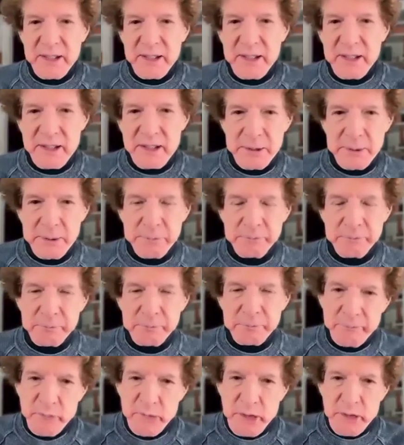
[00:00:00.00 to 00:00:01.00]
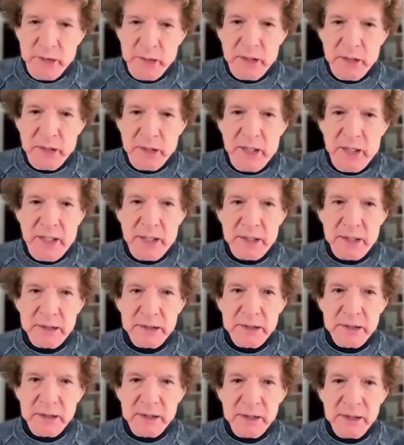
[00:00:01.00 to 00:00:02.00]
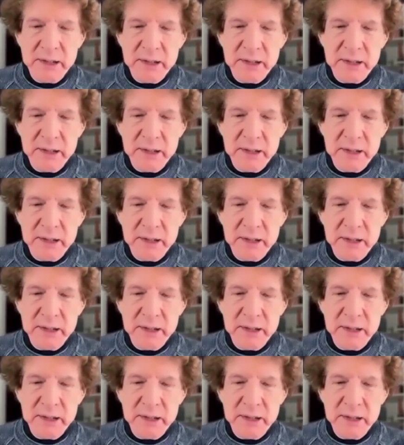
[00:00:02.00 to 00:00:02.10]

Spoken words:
Um, and